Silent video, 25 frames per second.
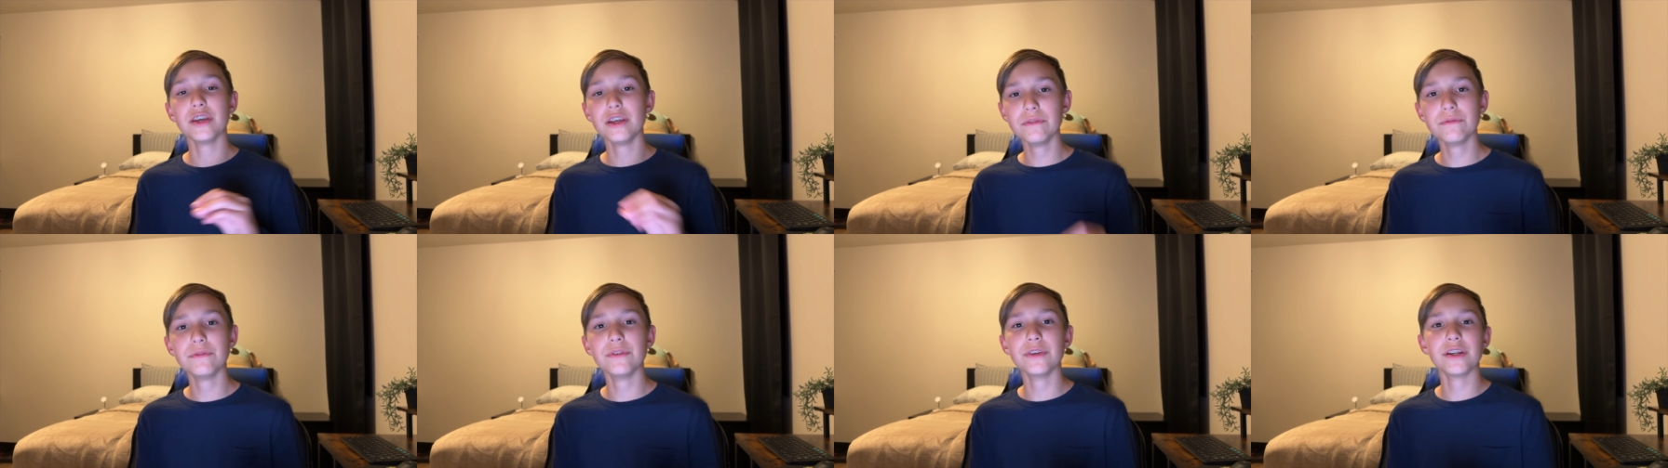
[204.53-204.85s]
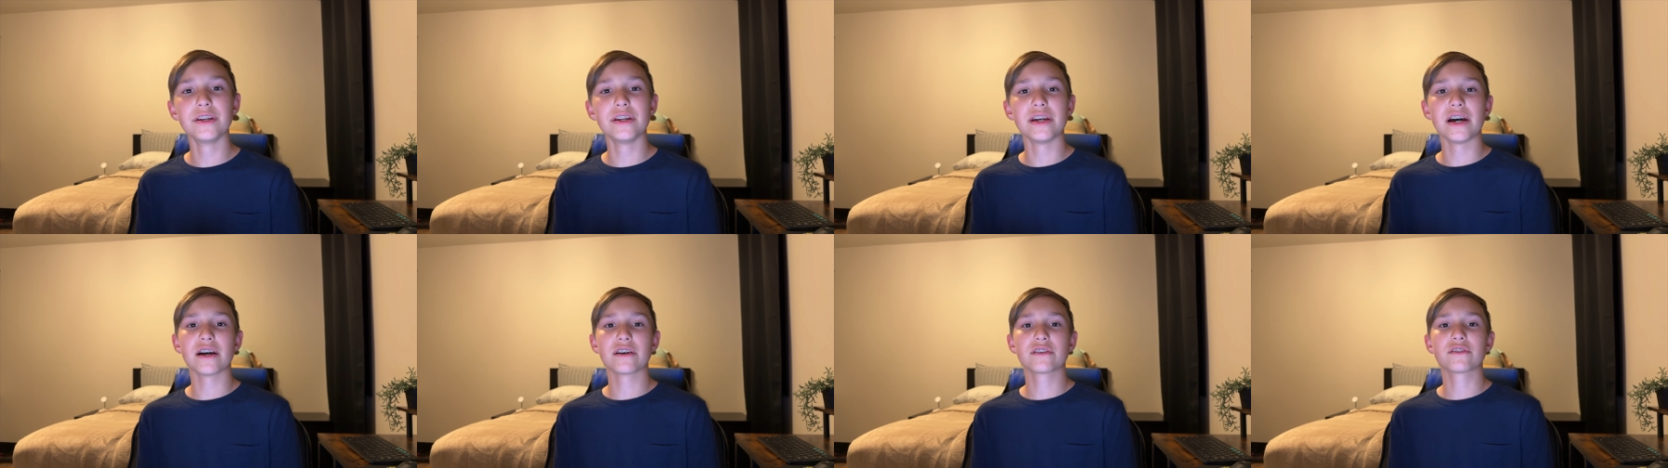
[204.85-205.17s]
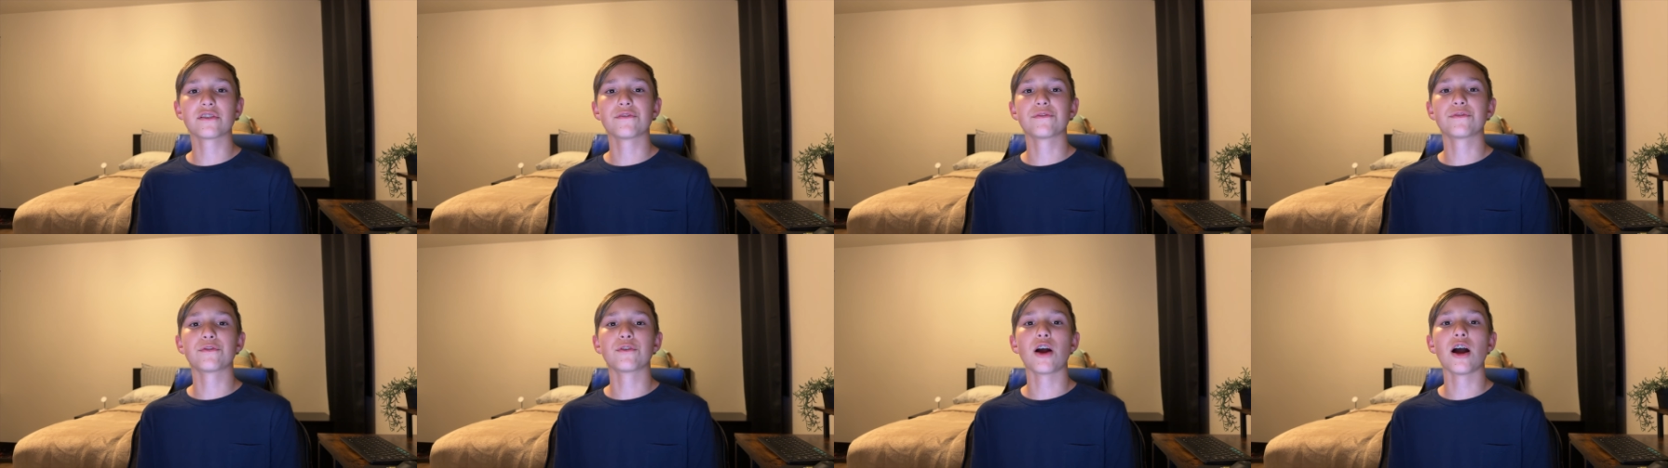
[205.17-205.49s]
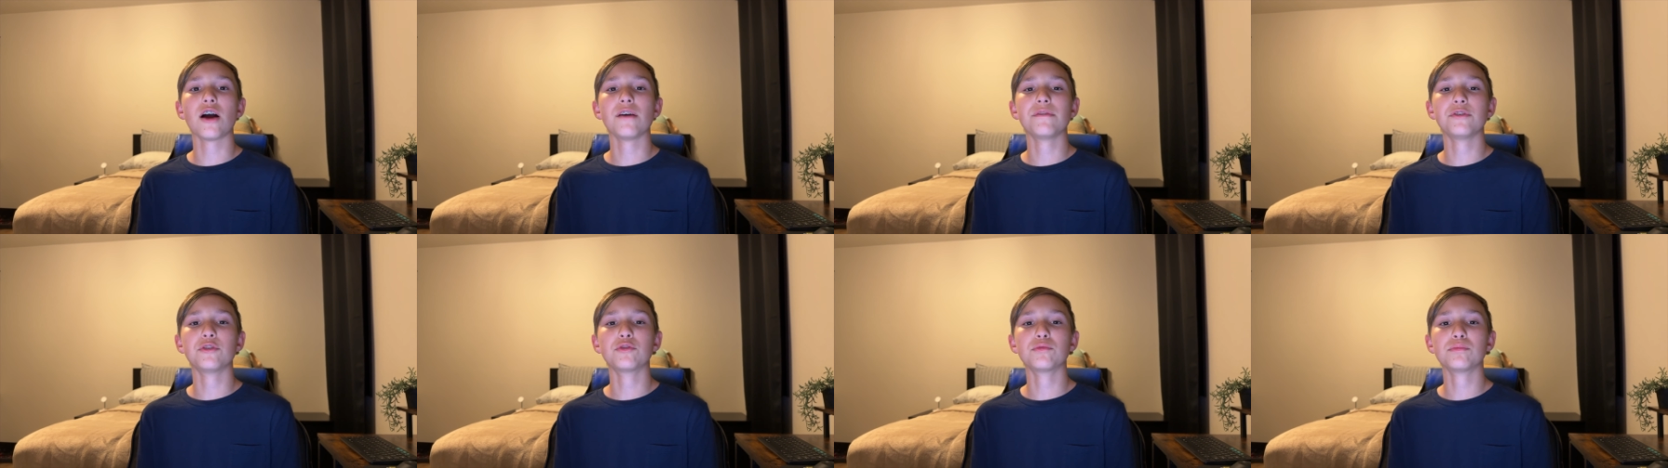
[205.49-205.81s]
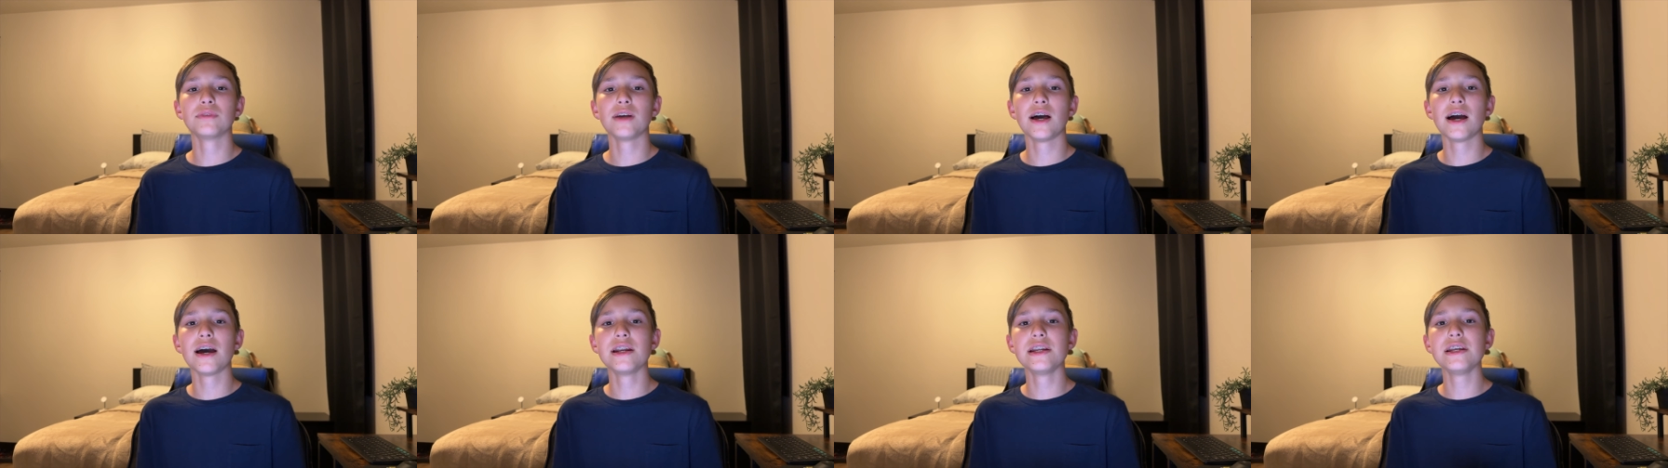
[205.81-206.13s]
Infinite Access for iPhone
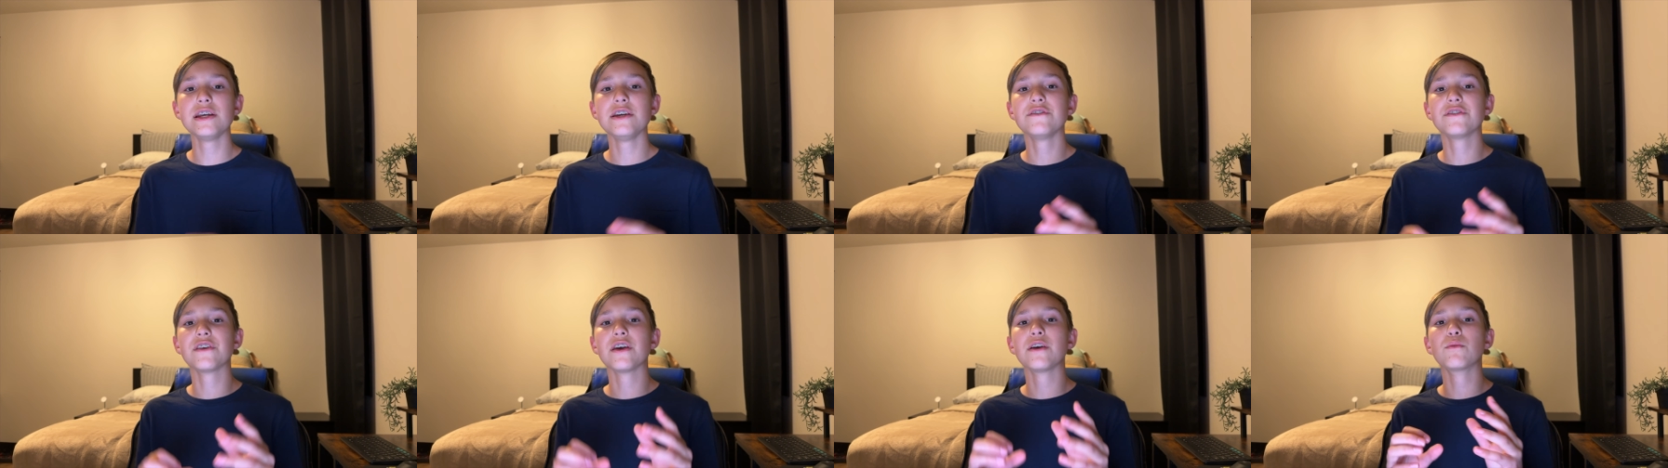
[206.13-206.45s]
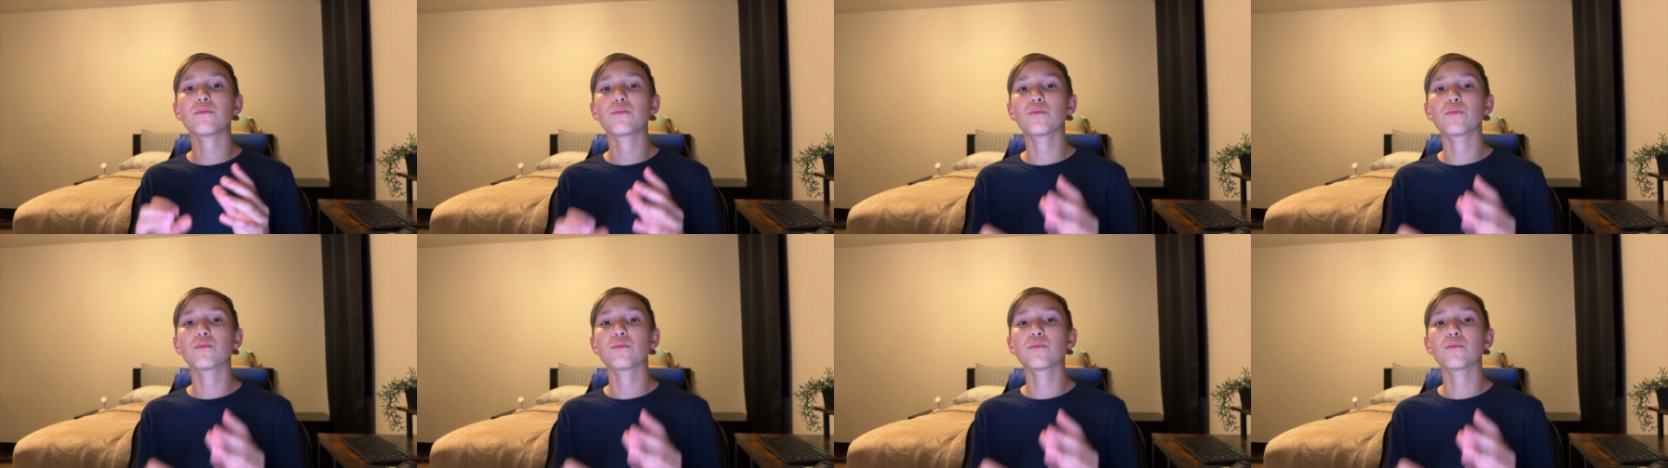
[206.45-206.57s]
plan is a